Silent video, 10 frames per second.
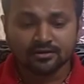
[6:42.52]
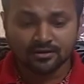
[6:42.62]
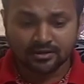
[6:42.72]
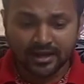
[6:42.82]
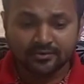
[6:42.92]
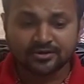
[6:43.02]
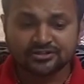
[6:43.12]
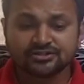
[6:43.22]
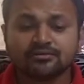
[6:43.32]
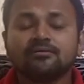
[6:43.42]

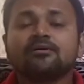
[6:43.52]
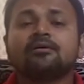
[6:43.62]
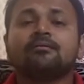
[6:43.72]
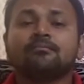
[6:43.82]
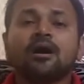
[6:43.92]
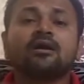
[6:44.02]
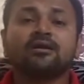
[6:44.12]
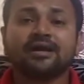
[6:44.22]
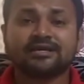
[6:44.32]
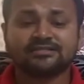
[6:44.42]
language
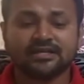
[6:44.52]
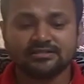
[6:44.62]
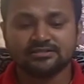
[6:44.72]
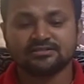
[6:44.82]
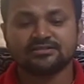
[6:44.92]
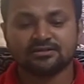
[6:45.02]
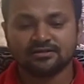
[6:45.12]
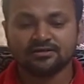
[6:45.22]
par excellence.